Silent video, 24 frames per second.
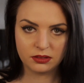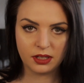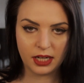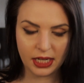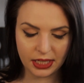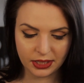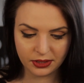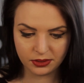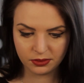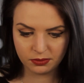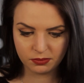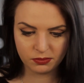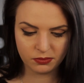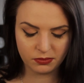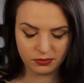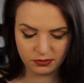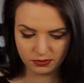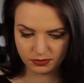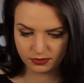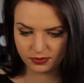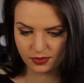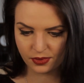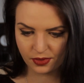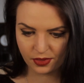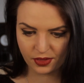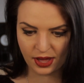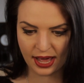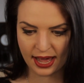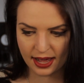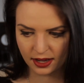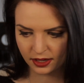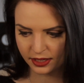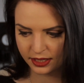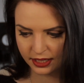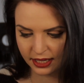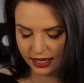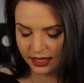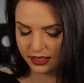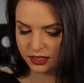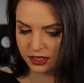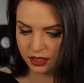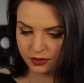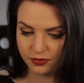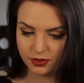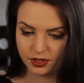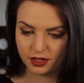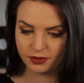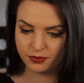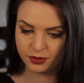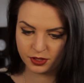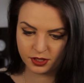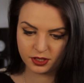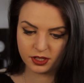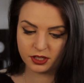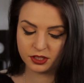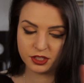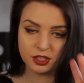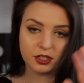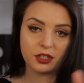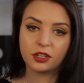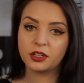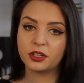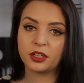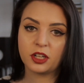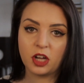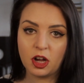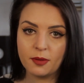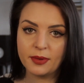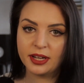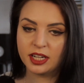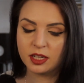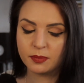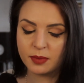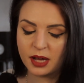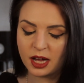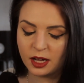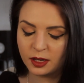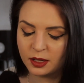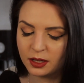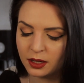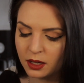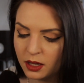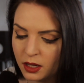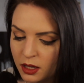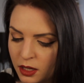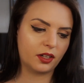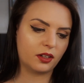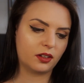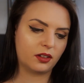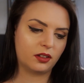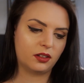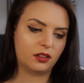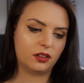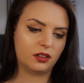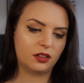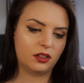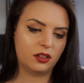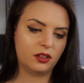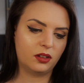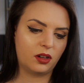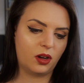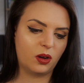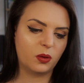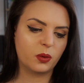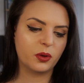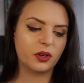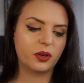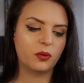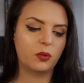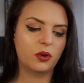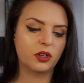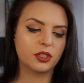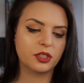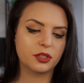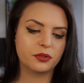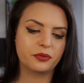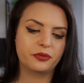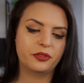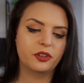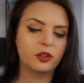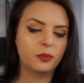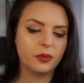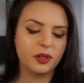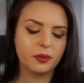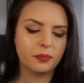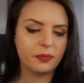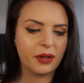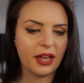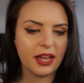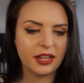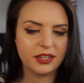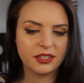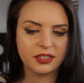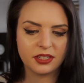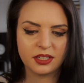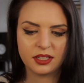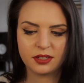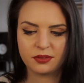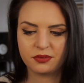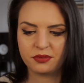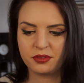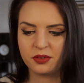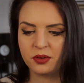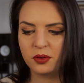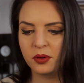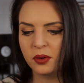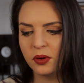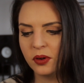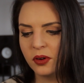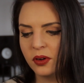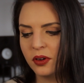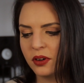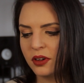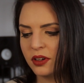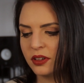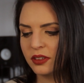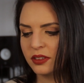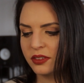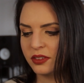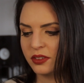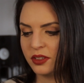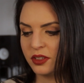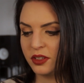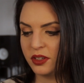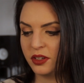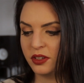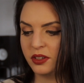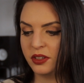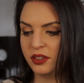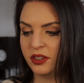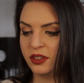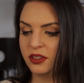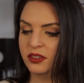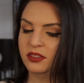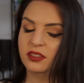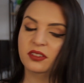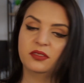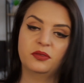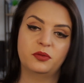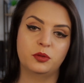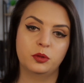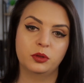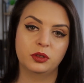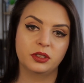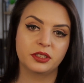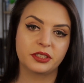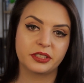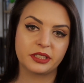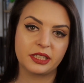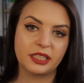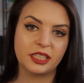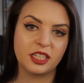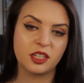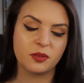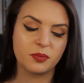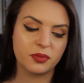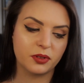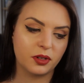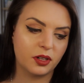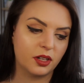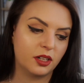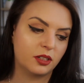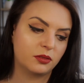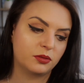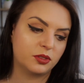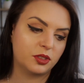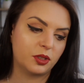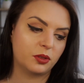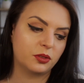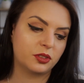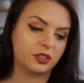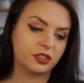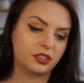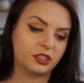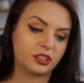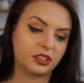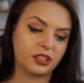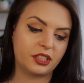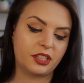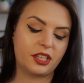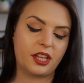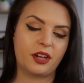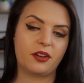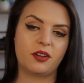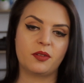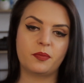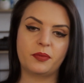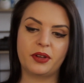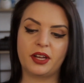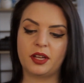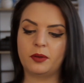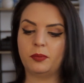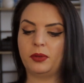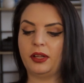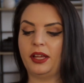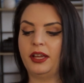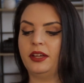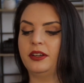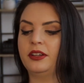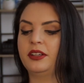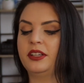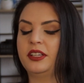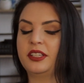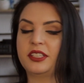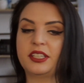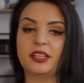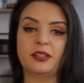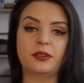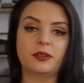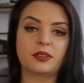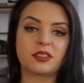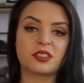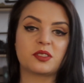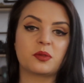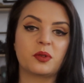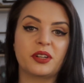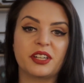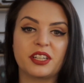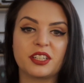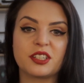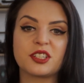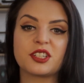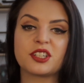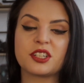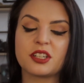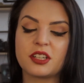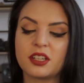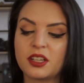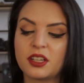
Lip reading: And that, I guess, if you, because you're going to comment about it, like, only watch a film in bed if you're gonna fall asleep. Don't just sit there in bed playing a Nintendo Switch.